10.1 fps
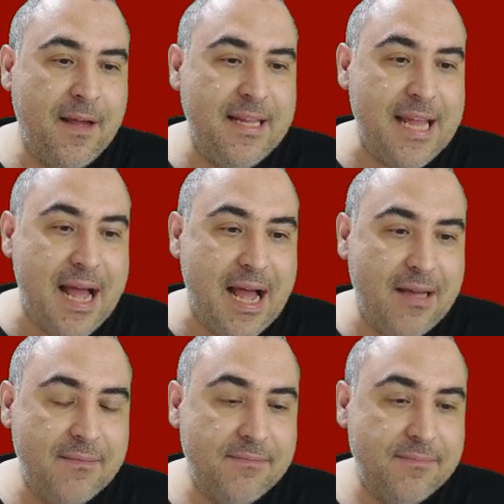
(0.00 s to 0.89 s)

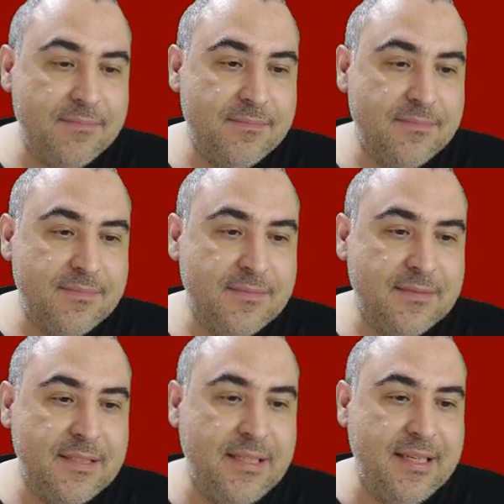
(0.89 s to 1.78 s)
Ya
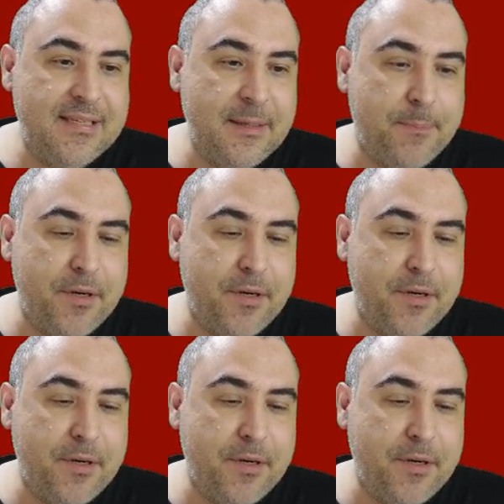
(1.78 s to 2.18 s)
is the